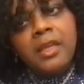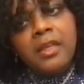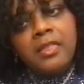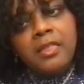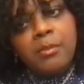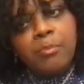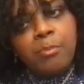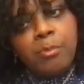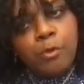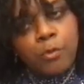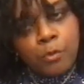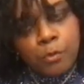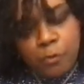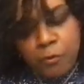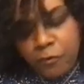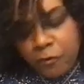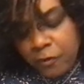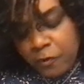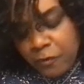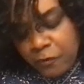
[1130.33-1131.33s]
the
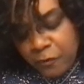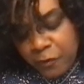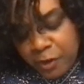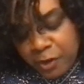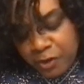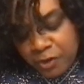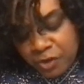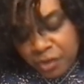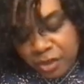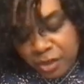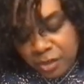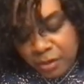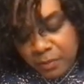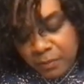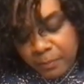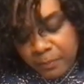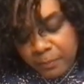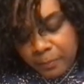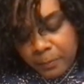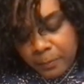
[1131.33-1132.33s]
proof function,
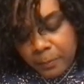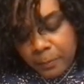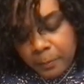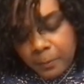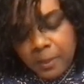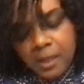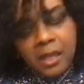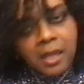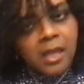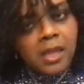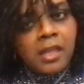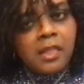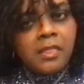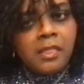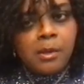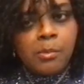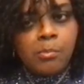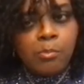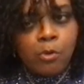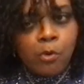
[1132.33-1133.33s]

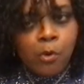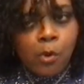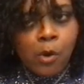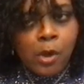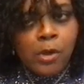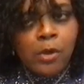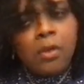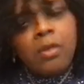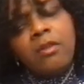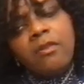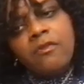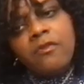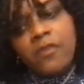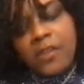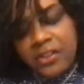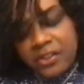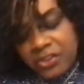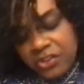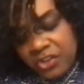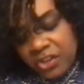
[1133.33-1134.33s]
the broil
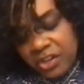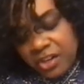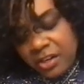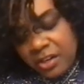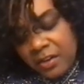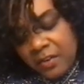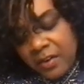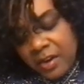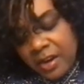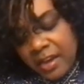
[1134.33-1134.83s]
function,